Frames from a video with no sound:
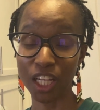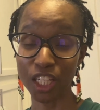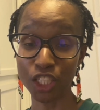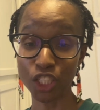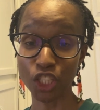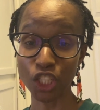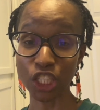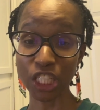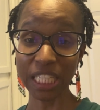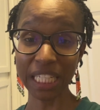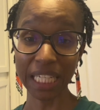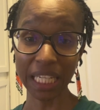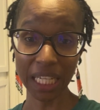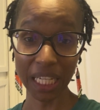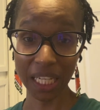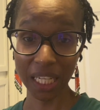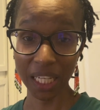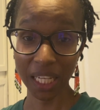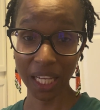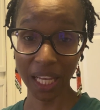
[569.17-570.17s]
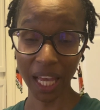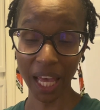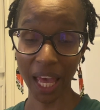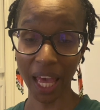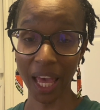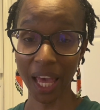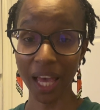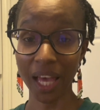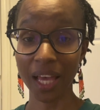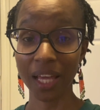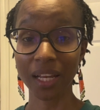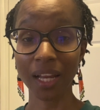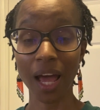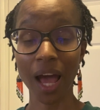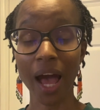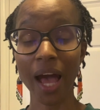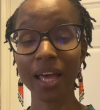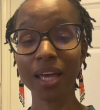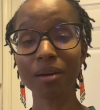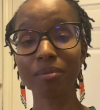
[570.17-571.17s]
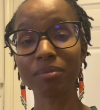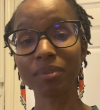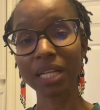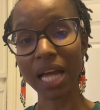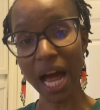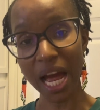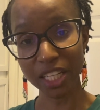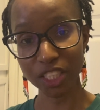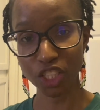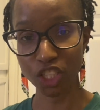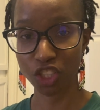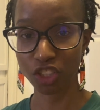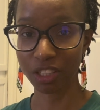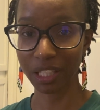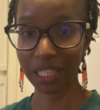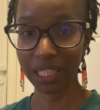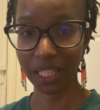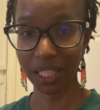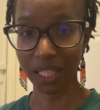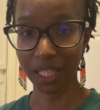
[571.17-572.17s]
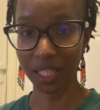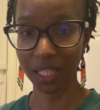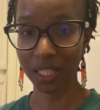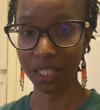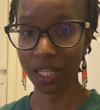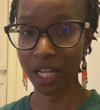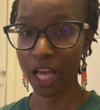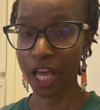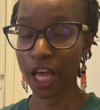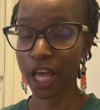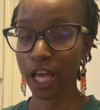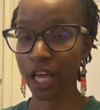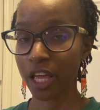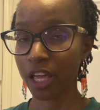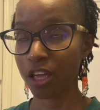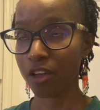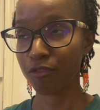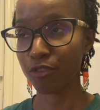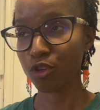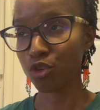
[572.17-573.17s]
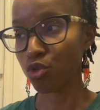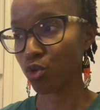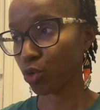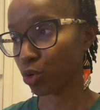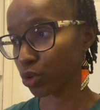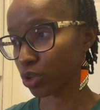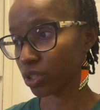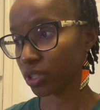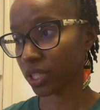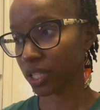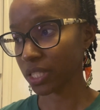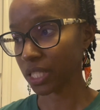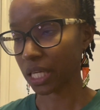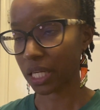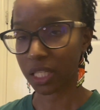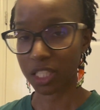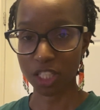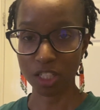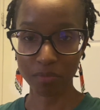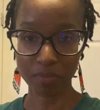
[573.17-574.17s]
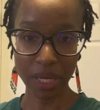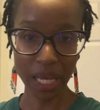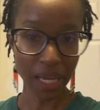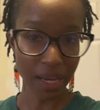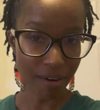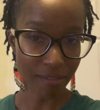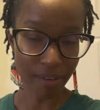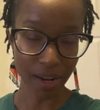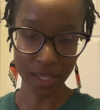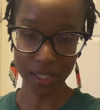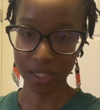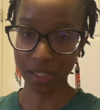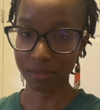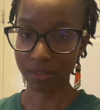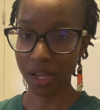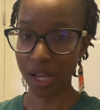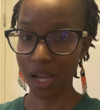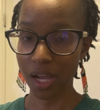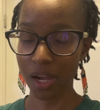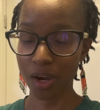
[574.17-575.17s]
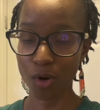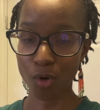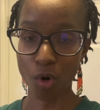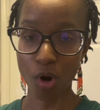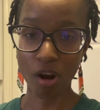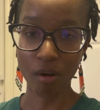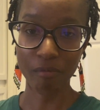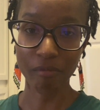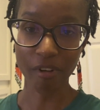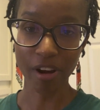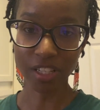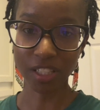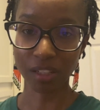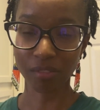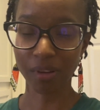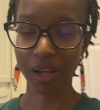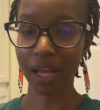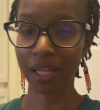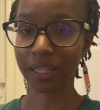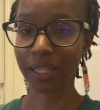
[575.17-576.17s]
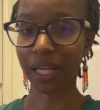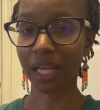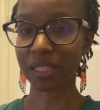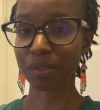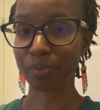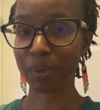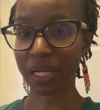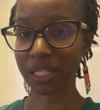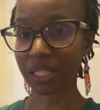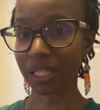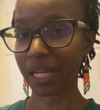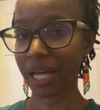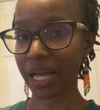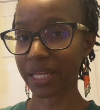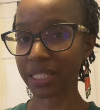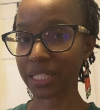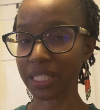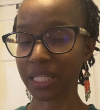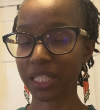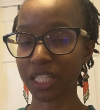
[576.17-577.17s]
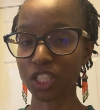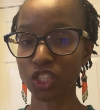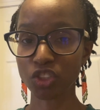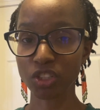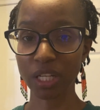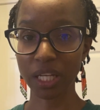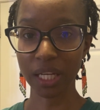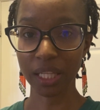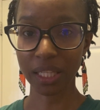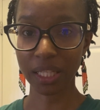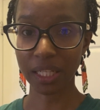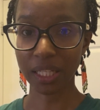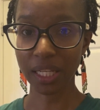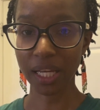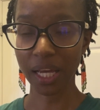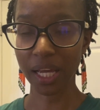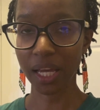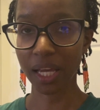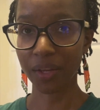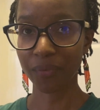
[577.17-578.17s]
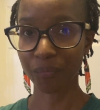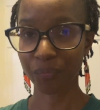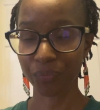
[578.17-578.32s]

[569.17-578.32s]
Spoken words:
drink, and I am not straining it. If you order this at a Jamaican restaurant or a restaurant that specializes in the drink of the day,